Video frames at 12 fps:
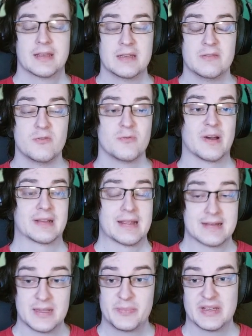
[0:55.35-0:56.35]
If you want
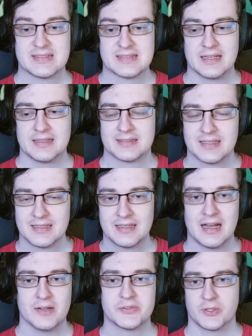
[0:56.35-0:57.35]
DPS talents,
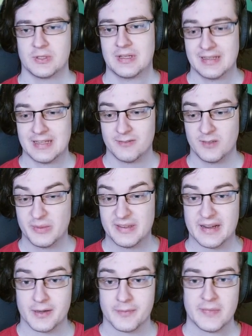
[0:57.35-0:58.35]
also link will be
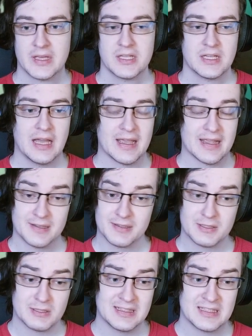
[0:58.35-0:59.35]
there. And
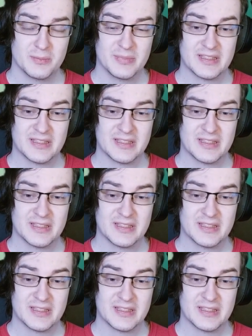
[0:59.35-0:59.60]
a little bit